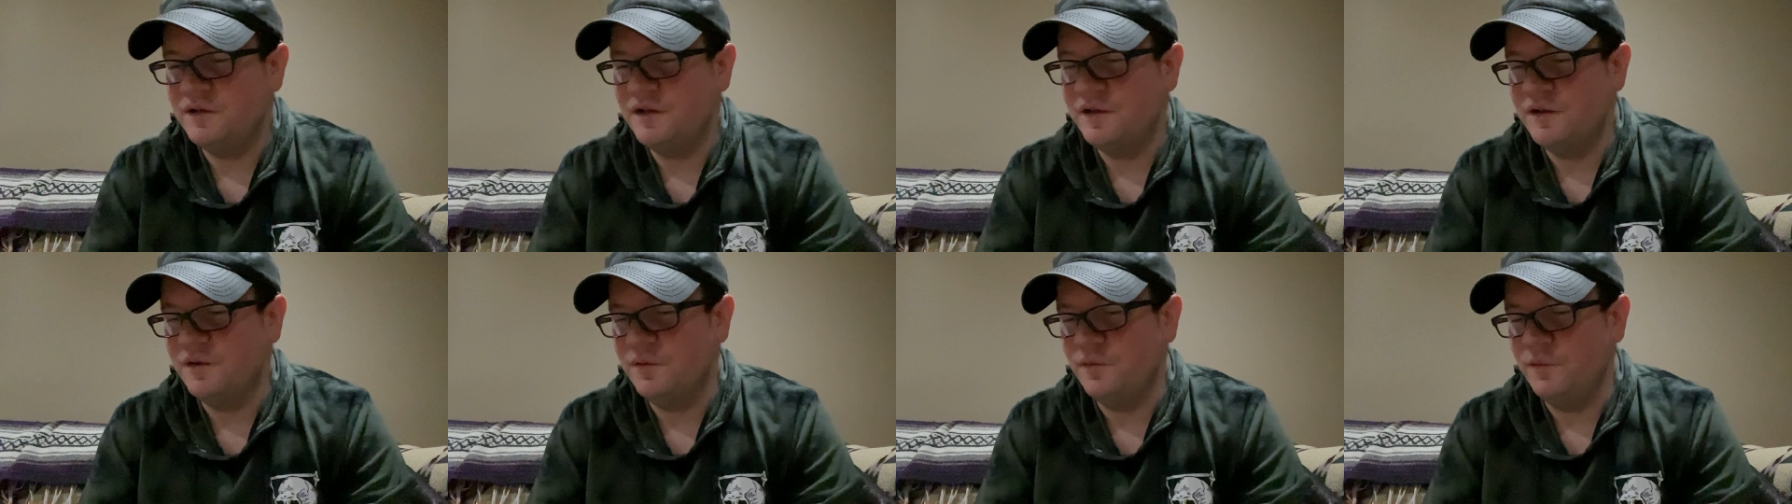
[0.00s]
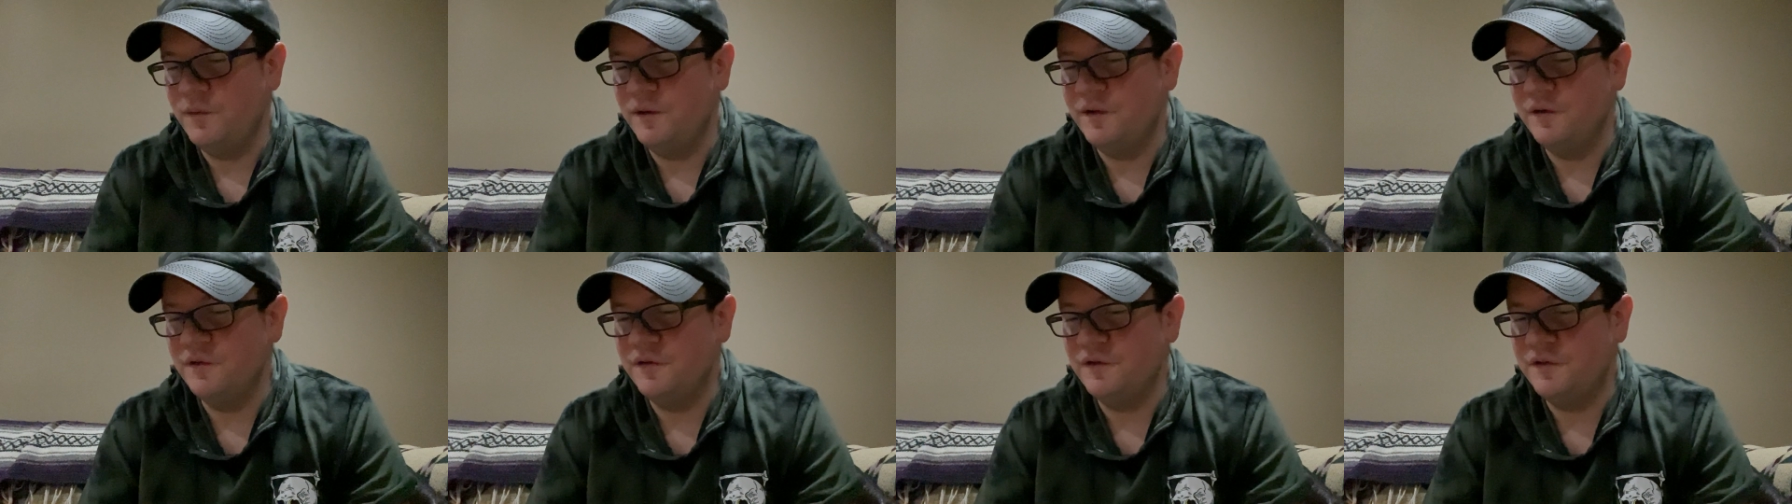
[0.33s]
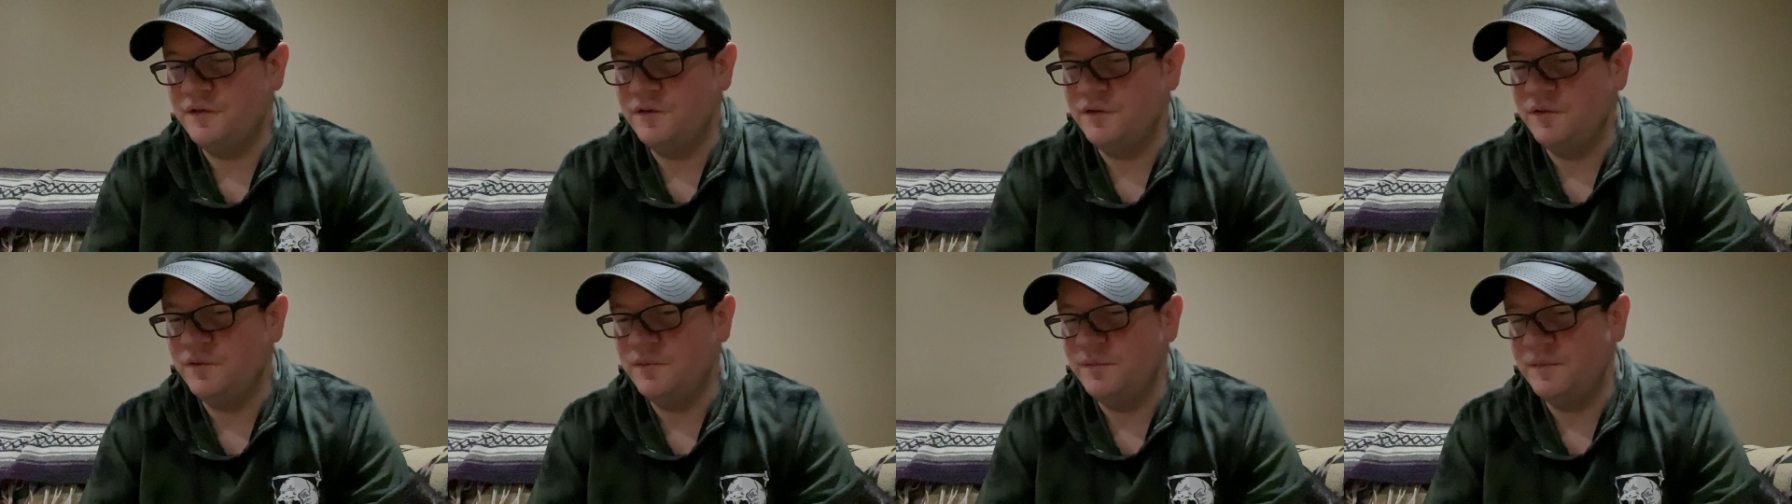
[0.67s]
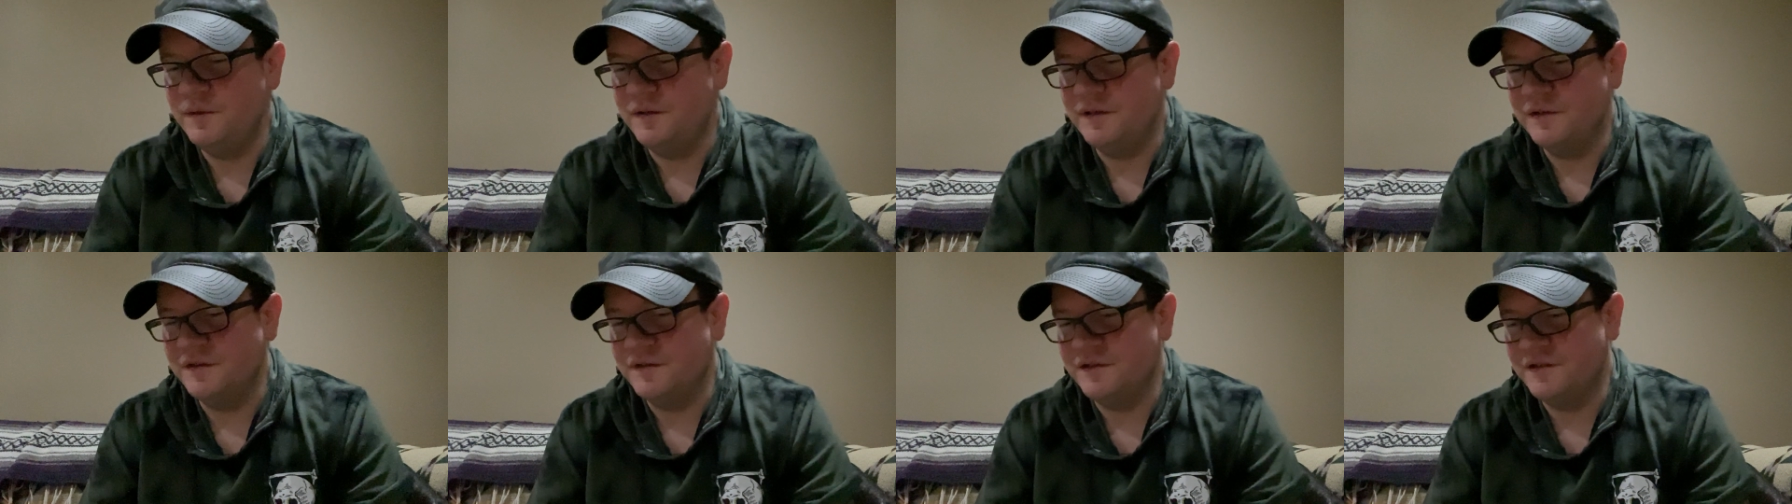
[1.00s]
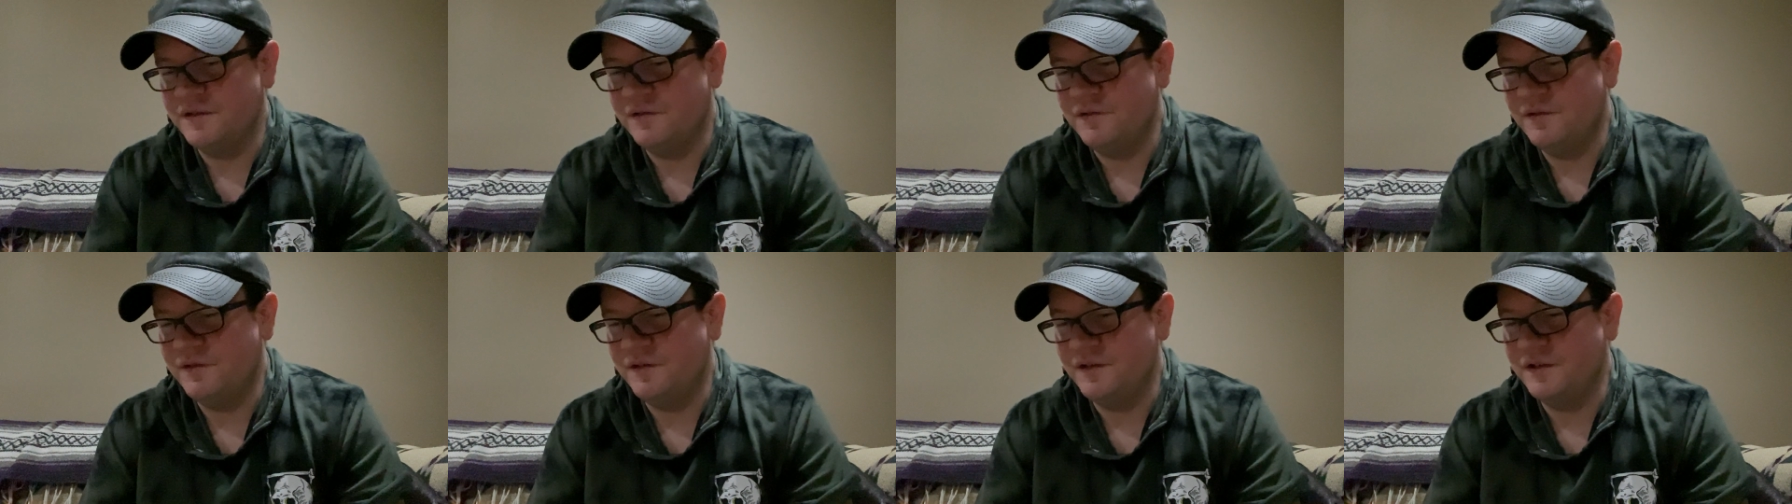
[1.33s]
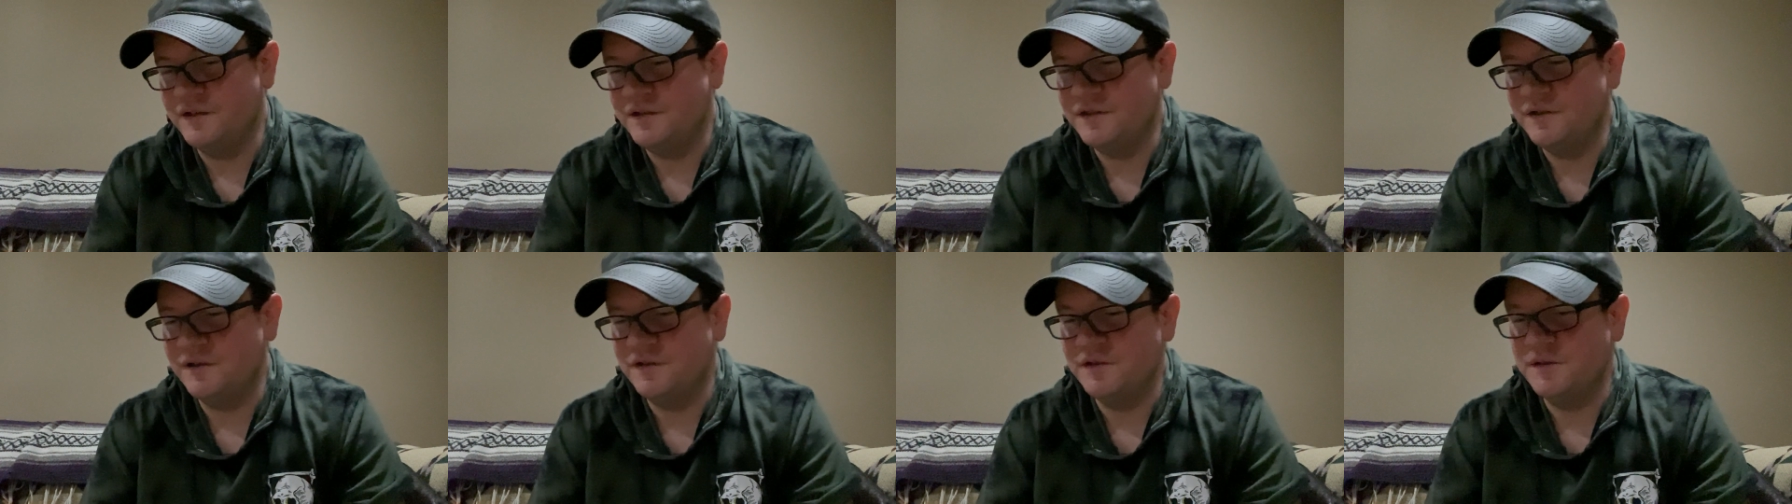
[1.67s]
kind of weird too because everything
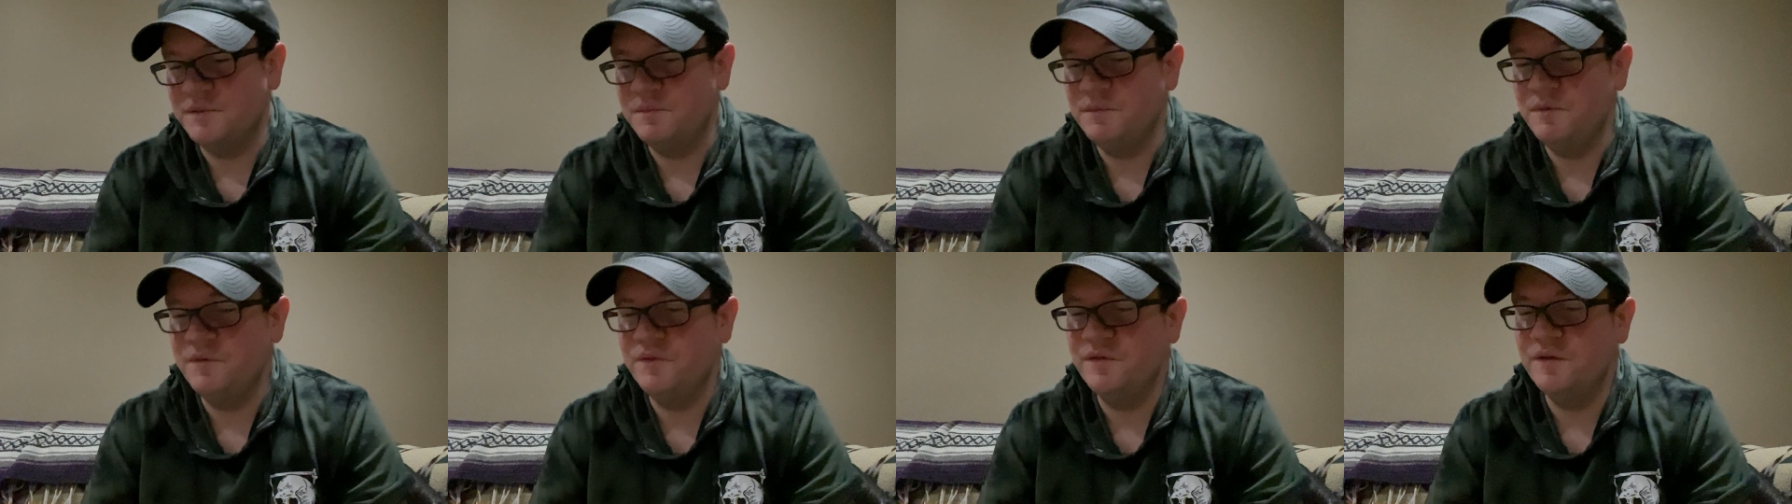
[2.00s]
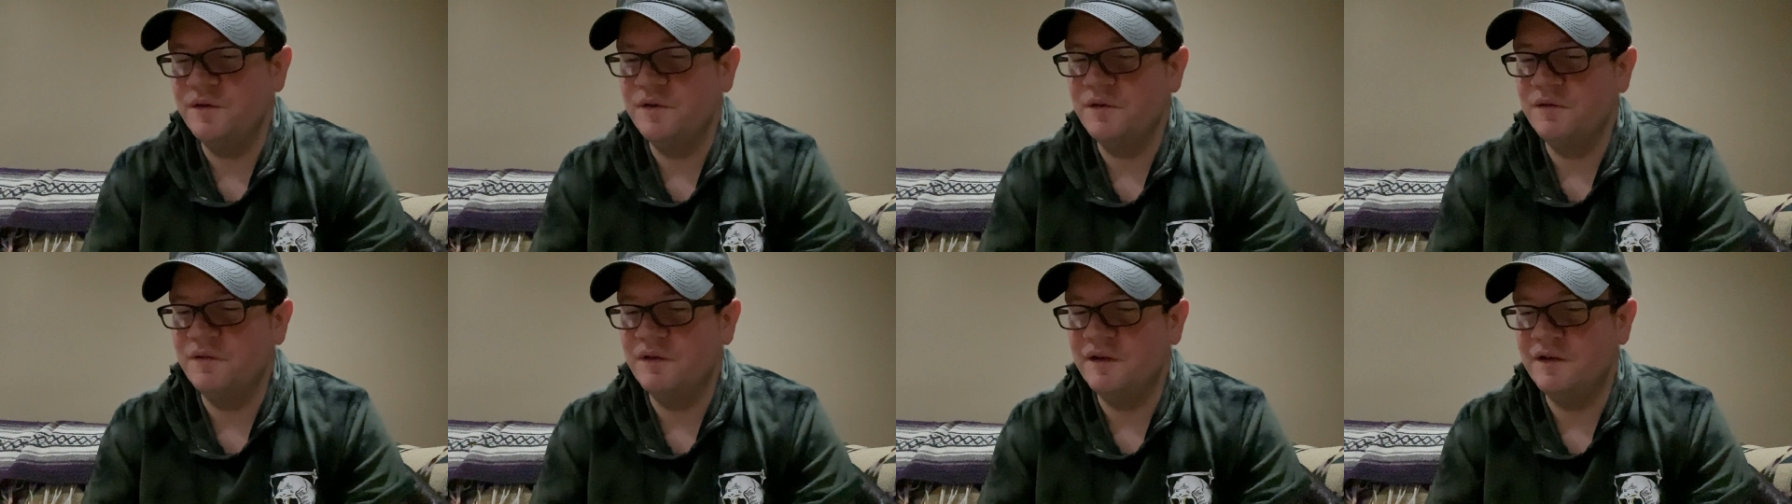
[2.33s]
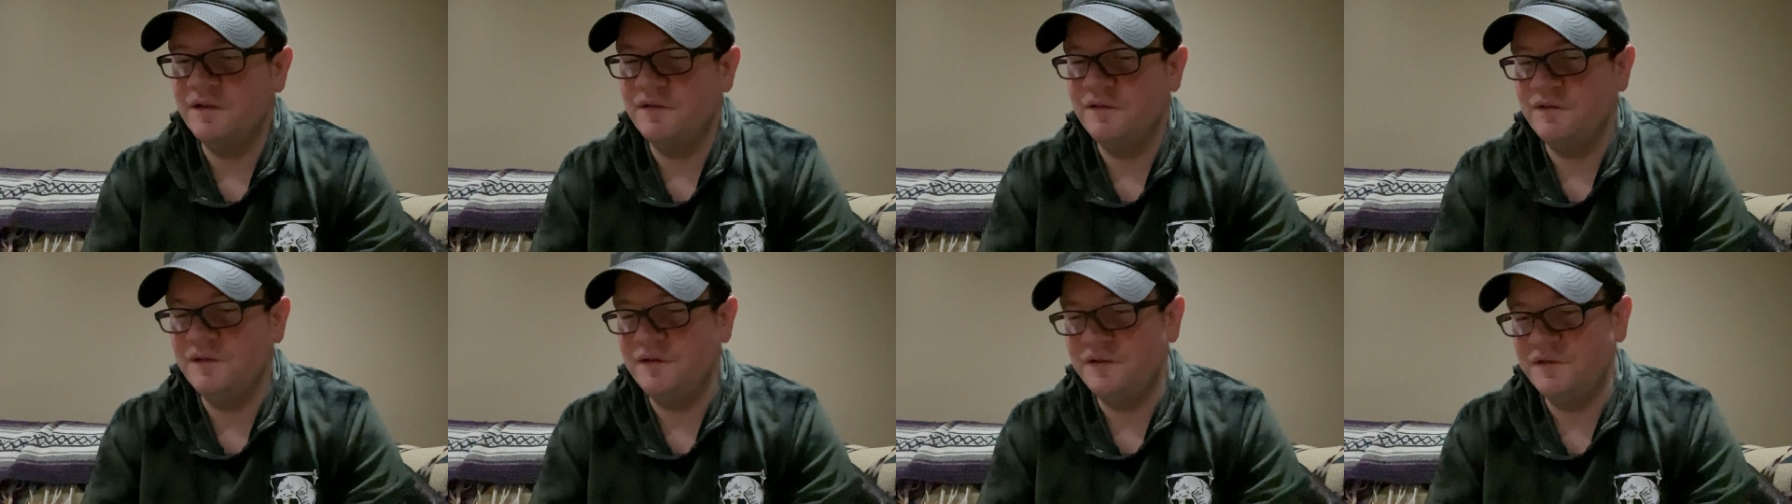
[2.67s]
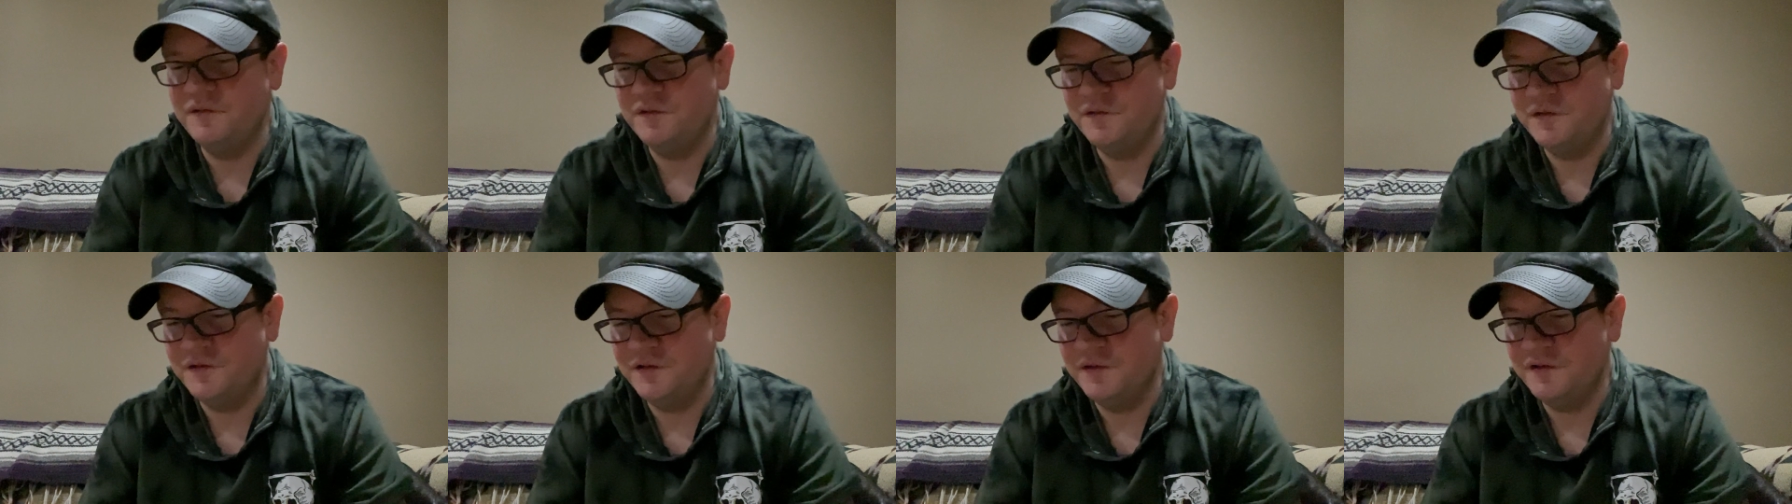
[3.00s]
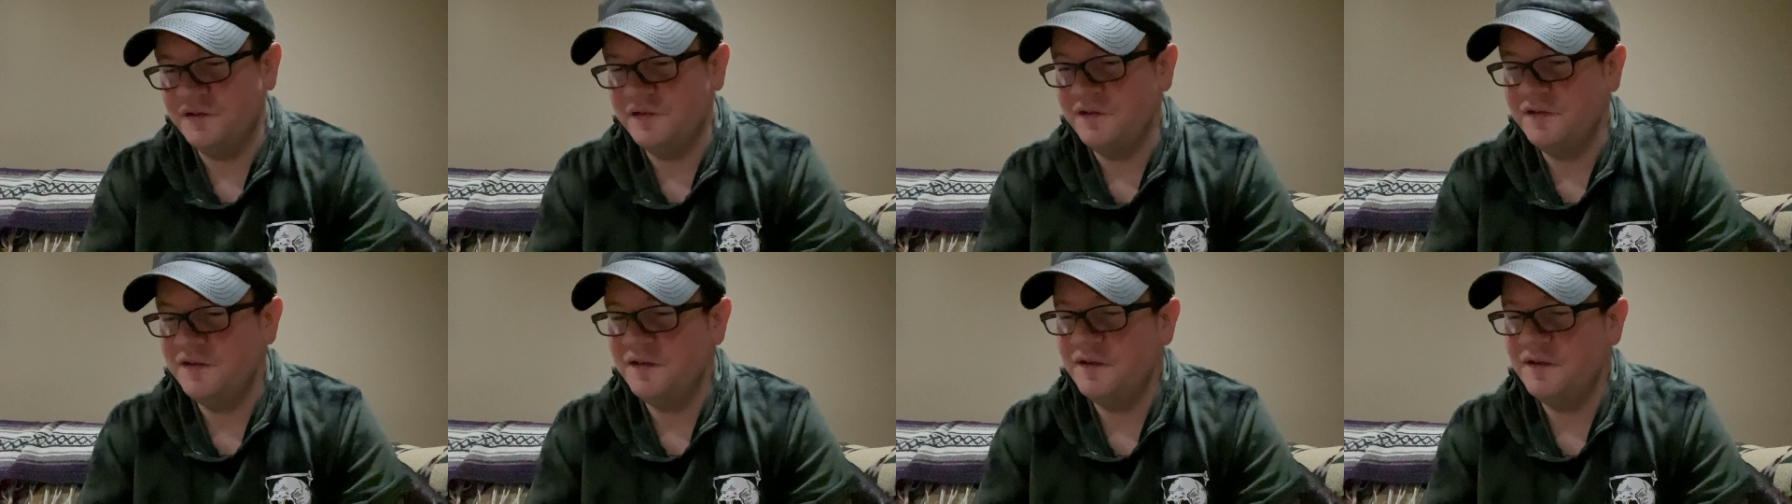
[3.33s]
starts moving around and shit.